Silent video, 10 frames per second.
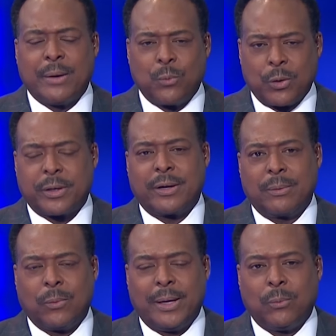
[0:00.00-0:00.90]
and work here
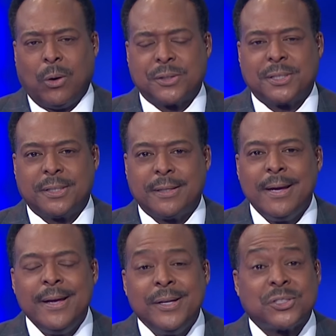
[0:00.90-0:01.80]
in Washington.
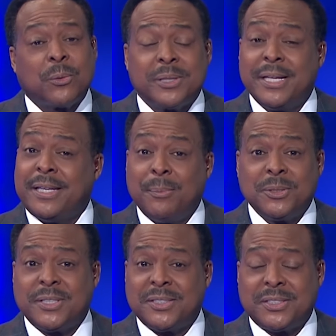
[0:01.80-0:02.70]
So what they did
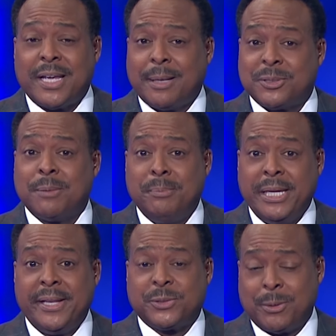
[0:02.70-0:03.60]
was they set up some
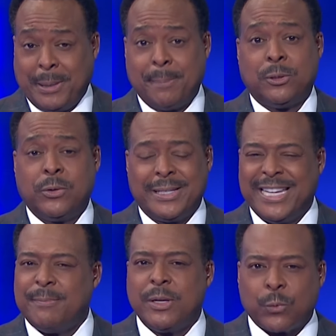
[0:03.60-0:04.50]
meetings with people who could
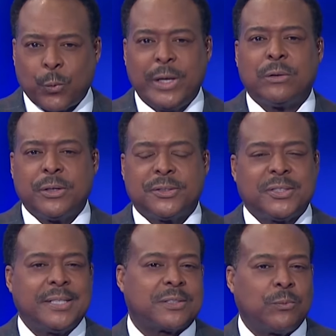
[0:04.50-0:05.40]
give me a real good
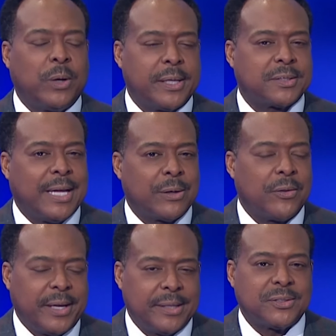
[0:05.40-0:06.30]
sense of what it's like
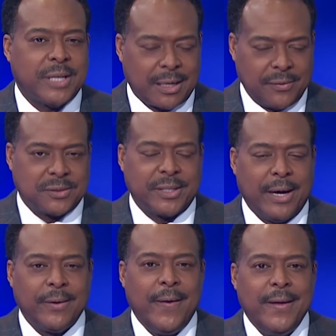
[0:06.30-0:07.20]
on the inside in this
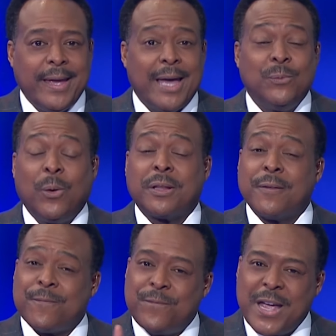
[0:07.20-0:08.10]
town. And one of the
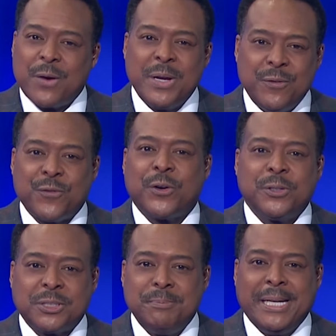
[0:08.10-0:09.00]
very
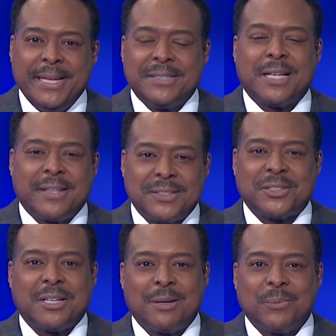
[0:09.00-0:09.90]
first meetings that they
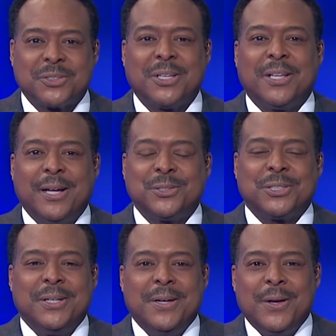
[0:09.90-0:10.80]
set up was a lunch
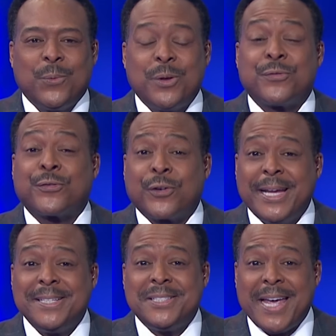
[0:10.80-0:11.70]
with
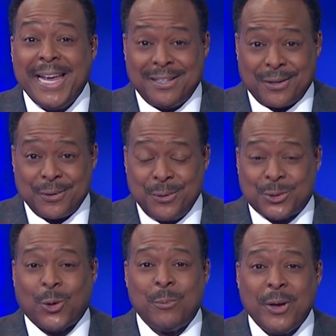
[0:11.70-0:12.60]
Fred Taylor, who
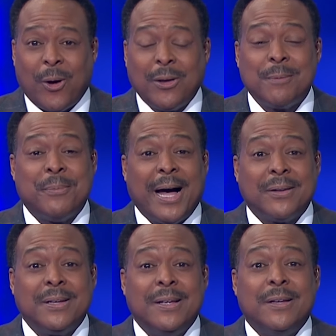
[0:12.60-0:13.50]
told me all
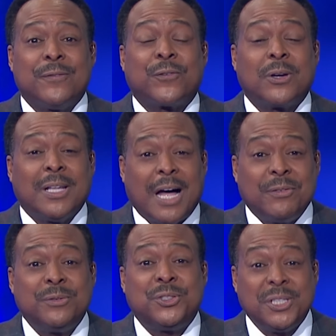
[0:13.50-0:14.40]
about For Love
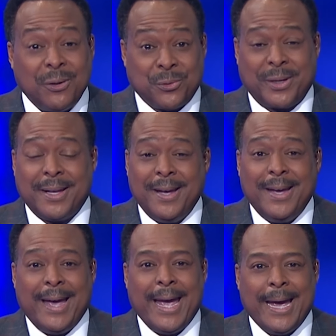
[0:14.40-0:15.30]
of Children.
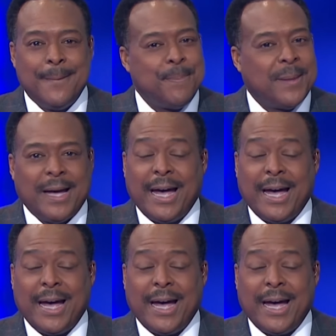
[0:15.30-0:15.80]
And